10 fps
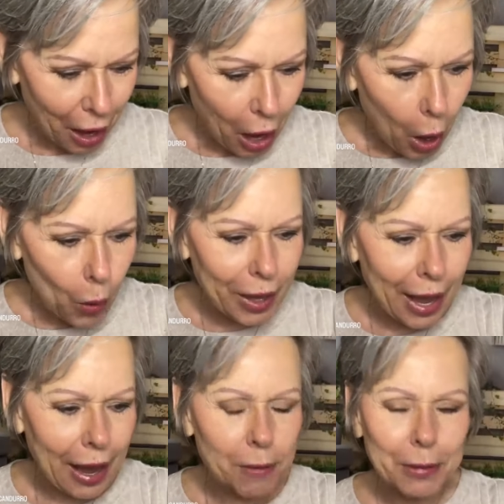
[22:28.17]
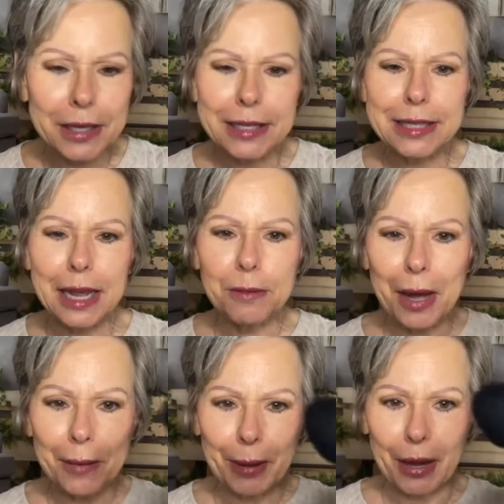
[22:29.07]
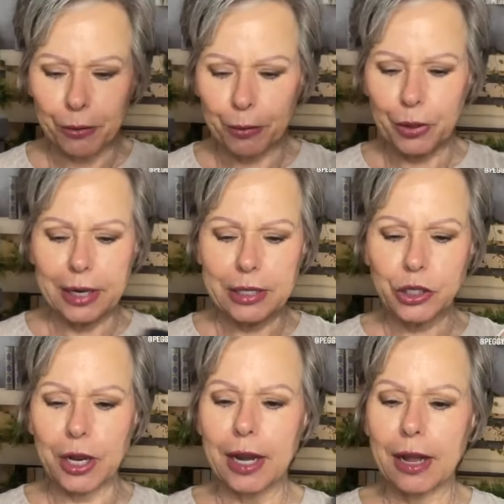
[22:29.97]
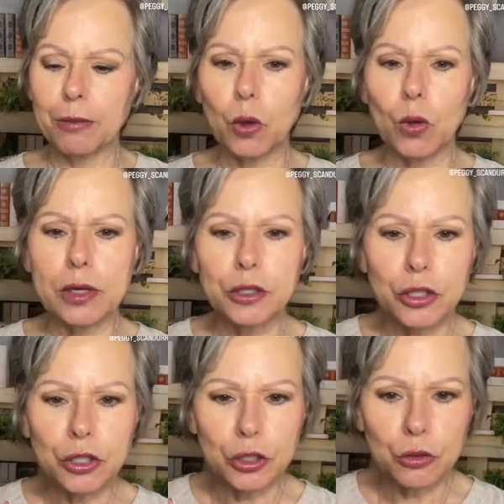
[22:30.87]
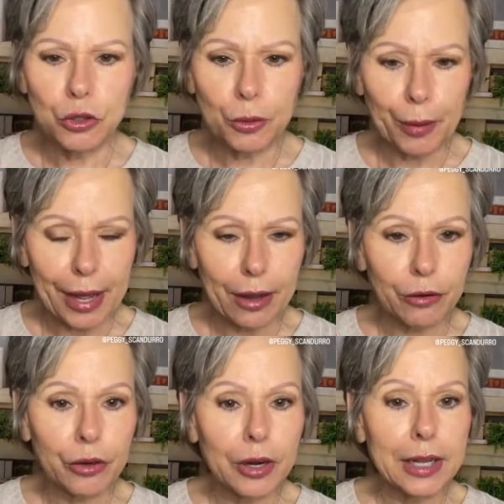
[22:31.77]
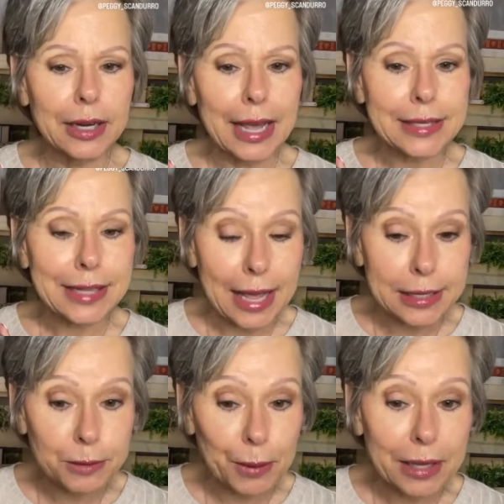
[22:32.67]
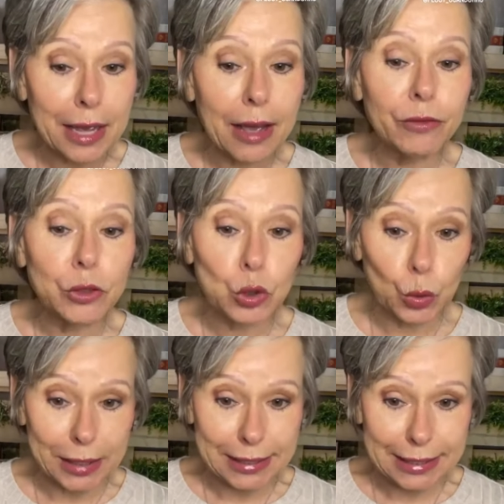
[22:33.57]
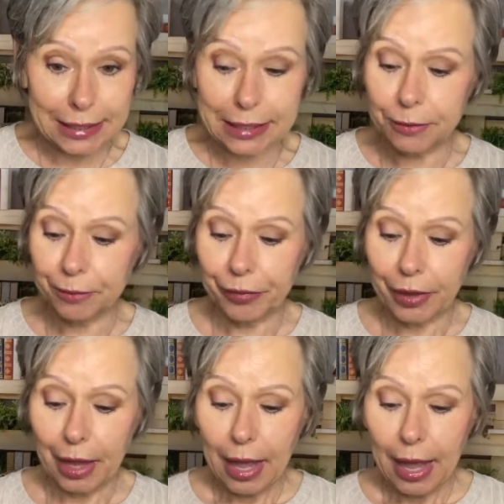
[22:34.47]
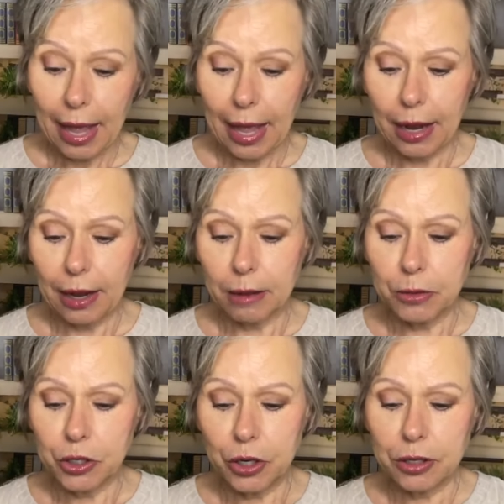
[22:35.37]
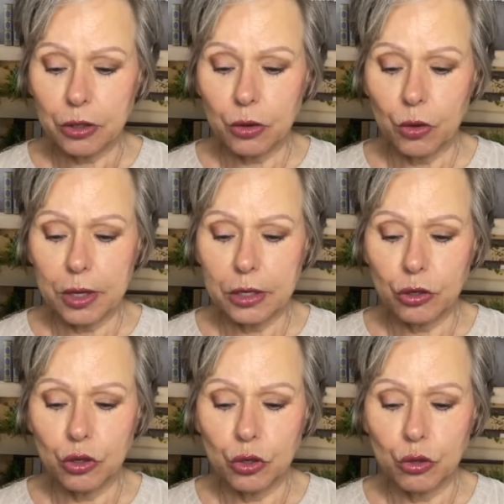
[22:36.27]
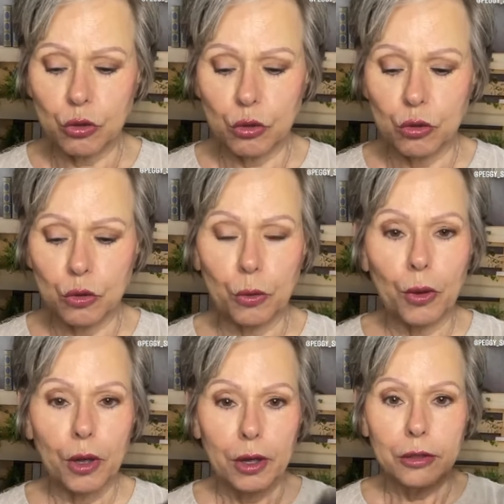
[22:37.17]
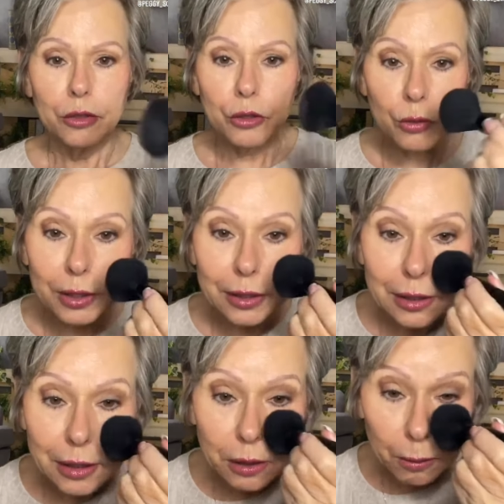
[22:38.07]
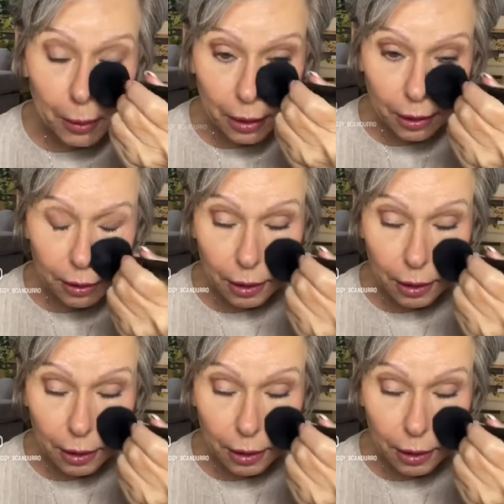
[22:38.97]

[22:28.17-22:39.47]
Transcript: Okay, I'm going to take my powder brush and I'm going to use the powder. It has SPF 20, and I'm just going to do a little bit,